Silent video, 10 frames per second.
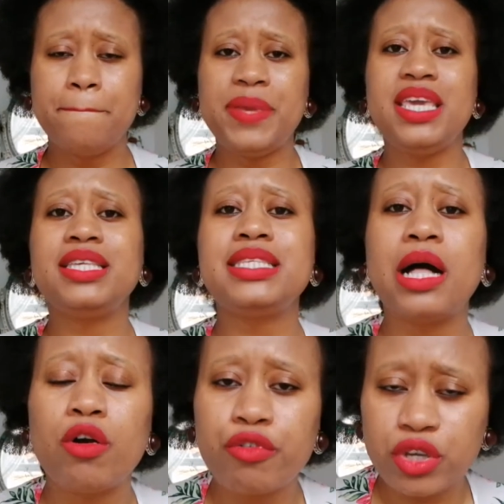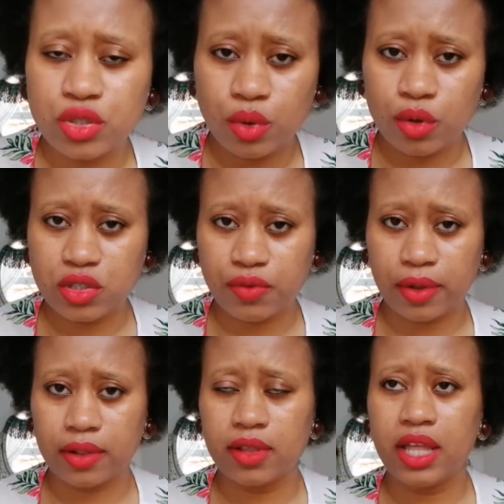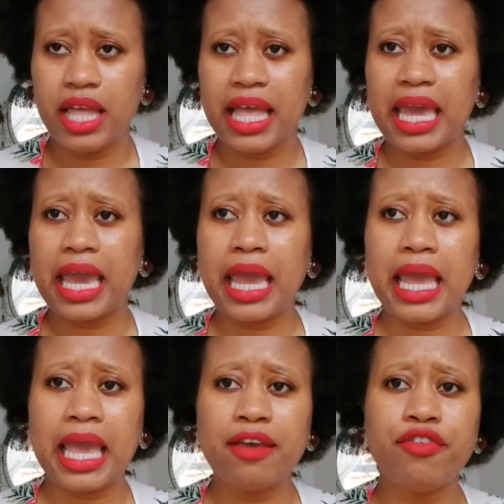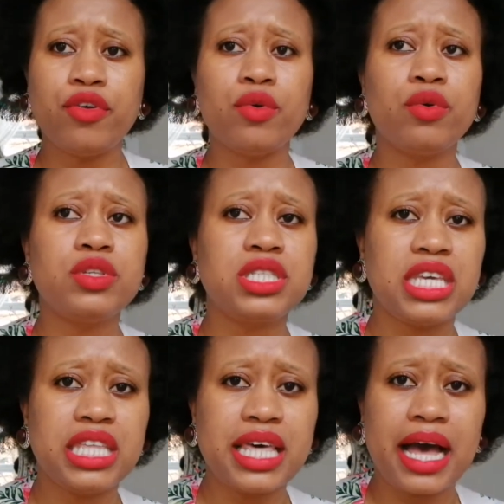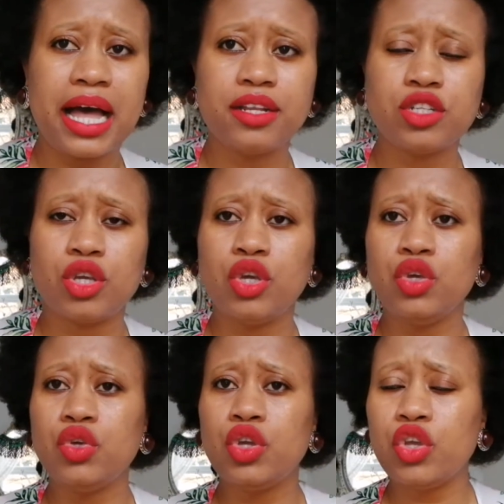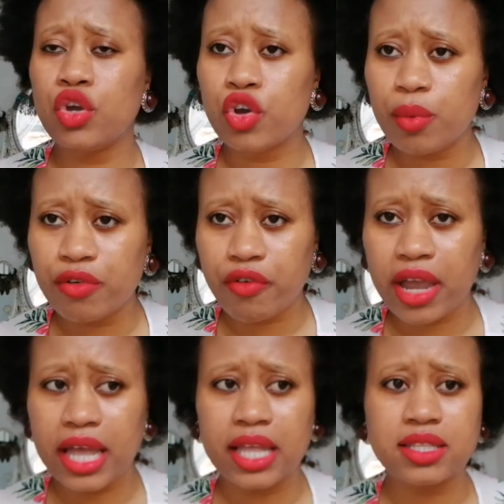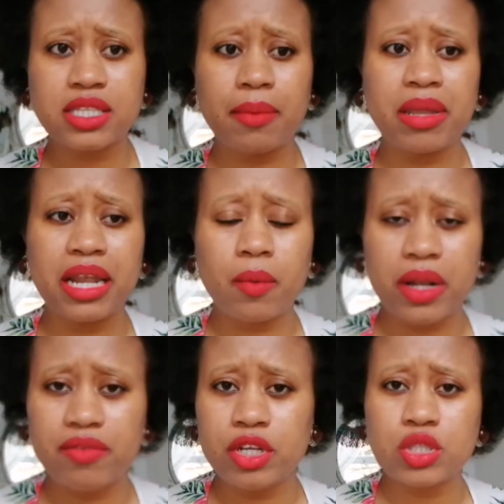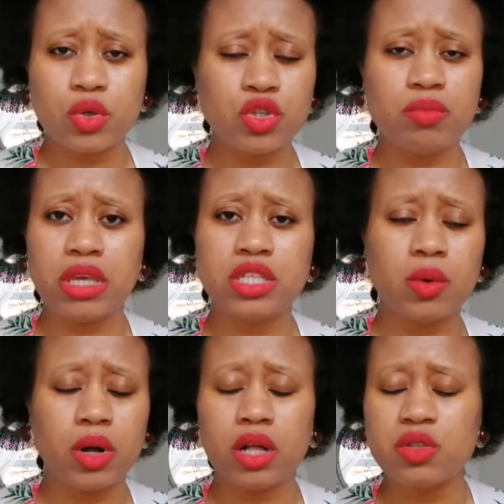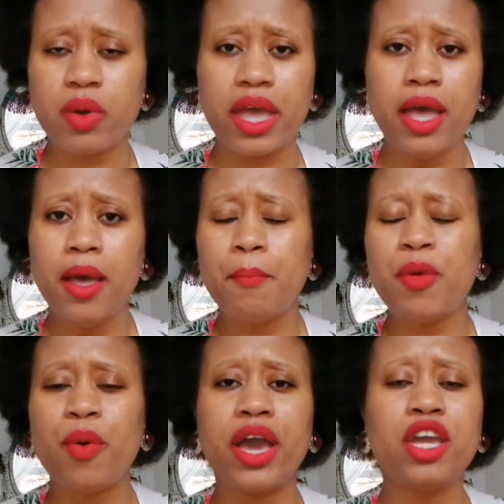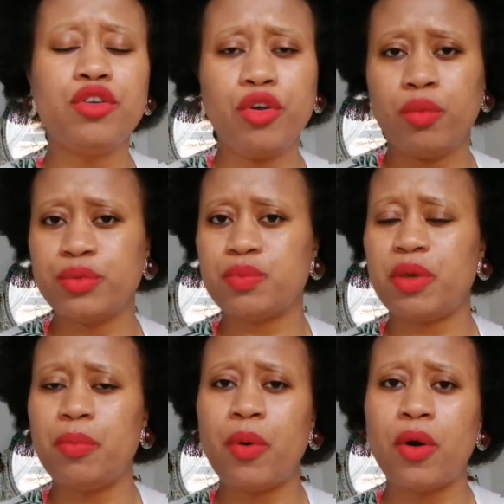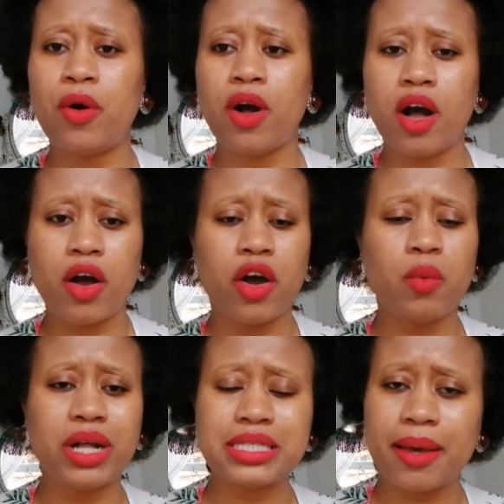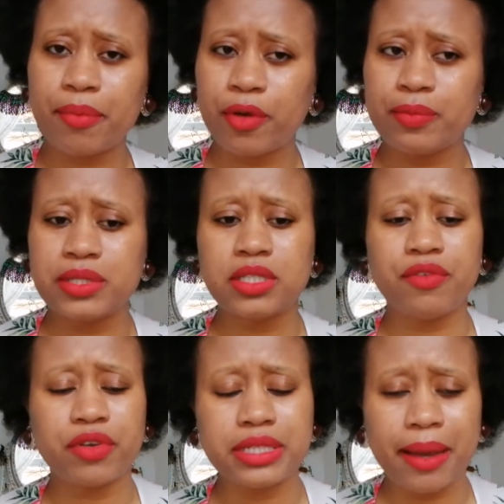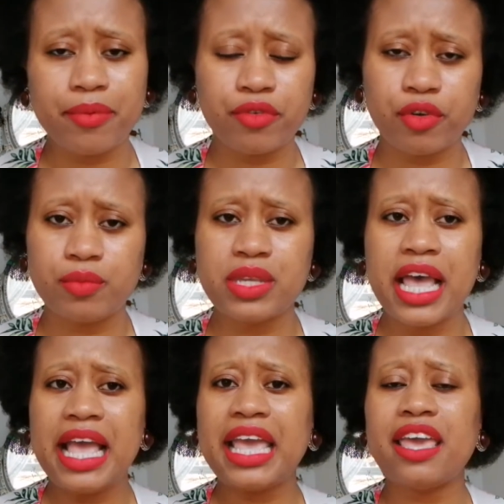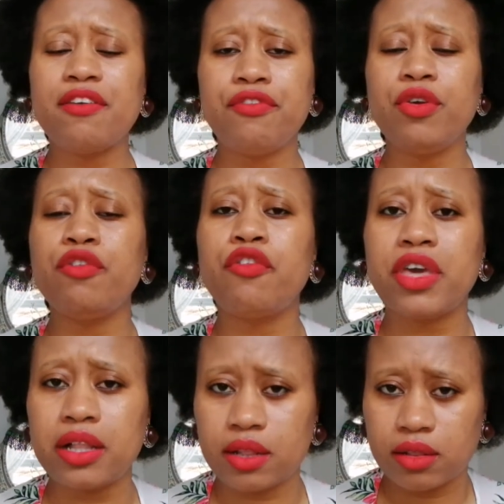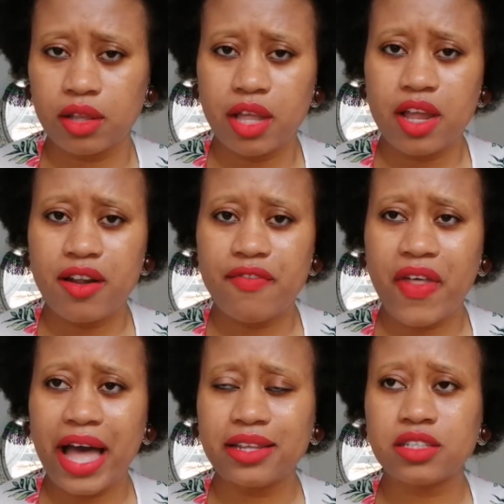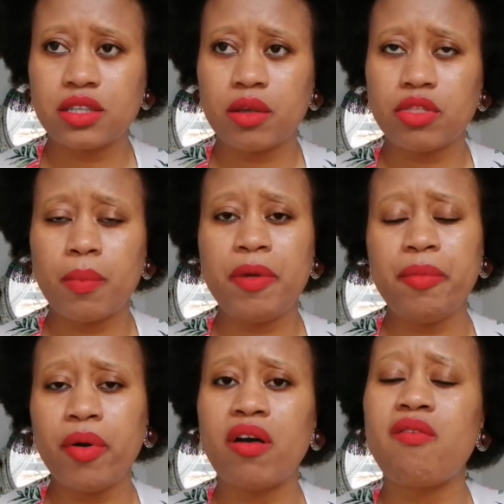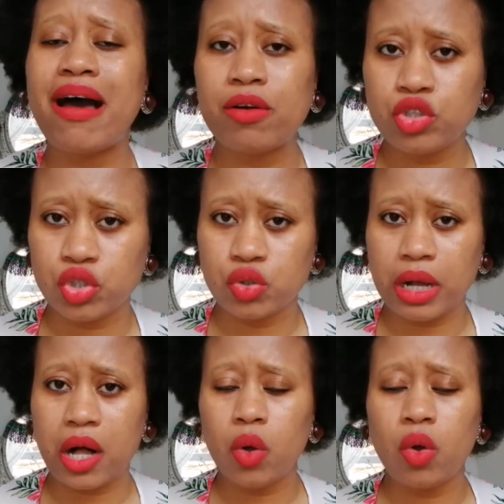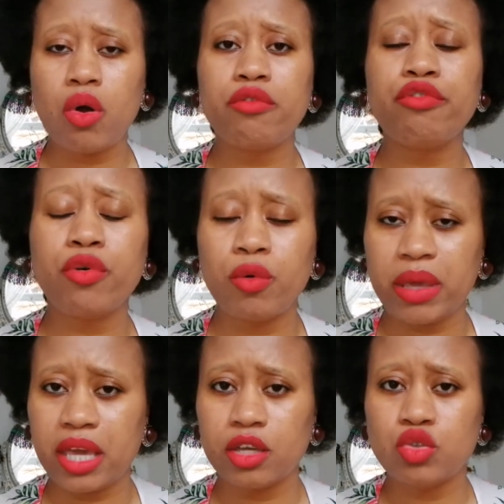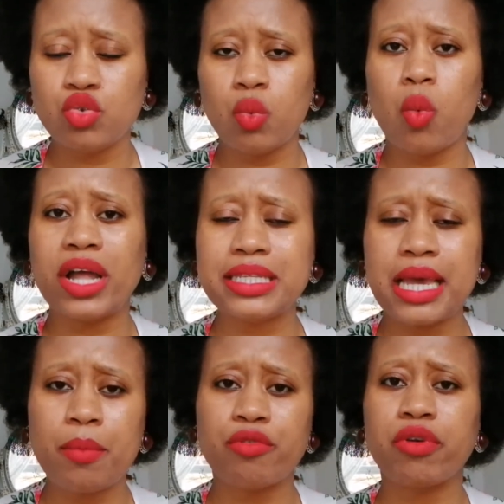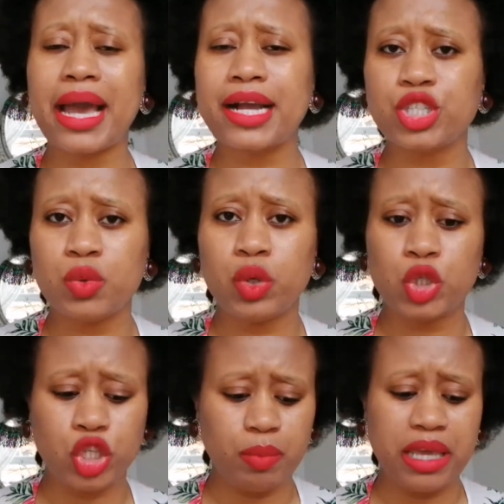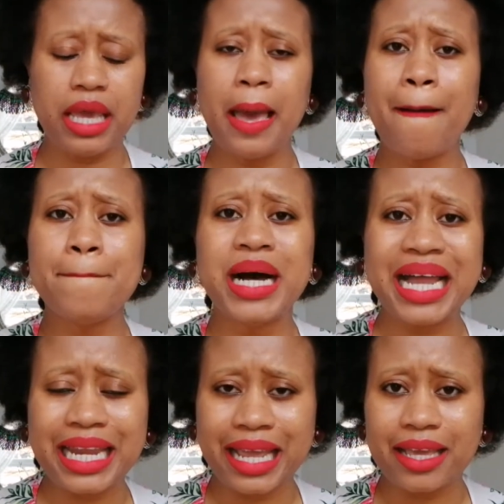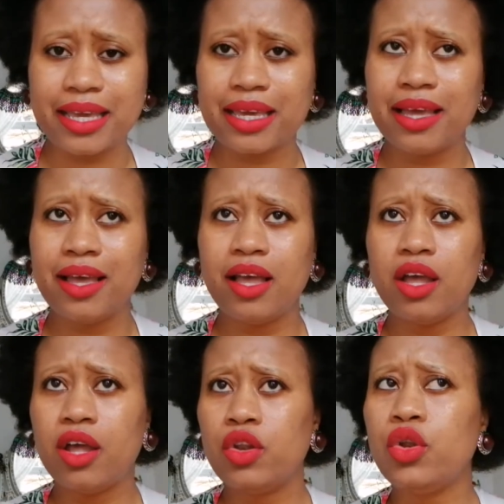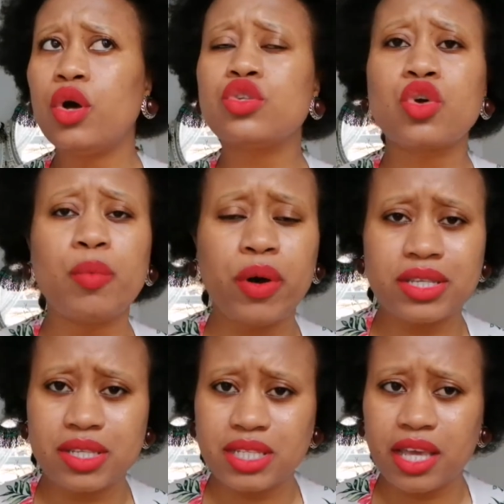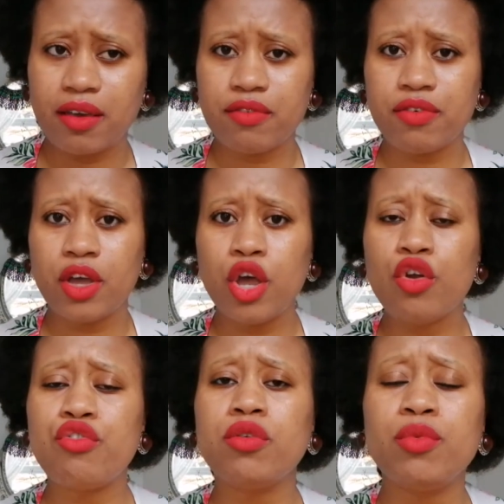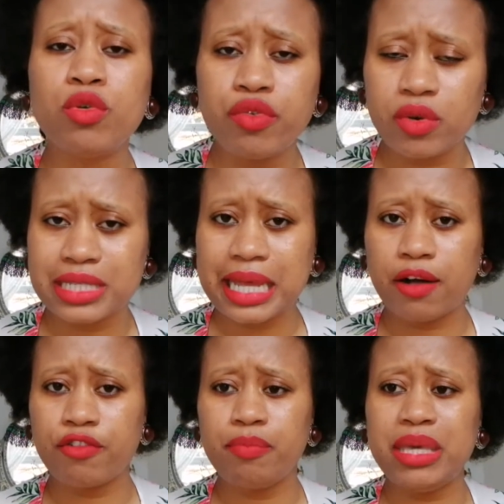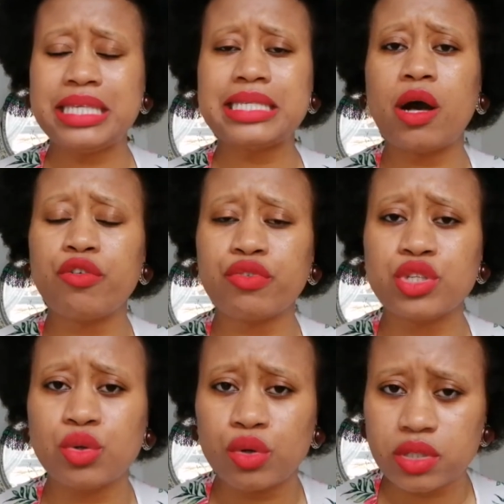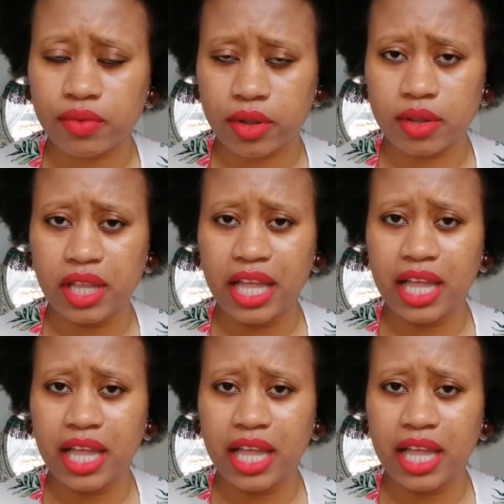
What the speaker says: Be self-resourceful. If you see that in your group of friends, I mean, now we live in a social media world where people are in groups, people are on WhatsApp groups, different type of groups. If you feel that the people around you are all conforming to one type of reaction, which could be panic, not so positive, remove yourself. Be self-resourceful.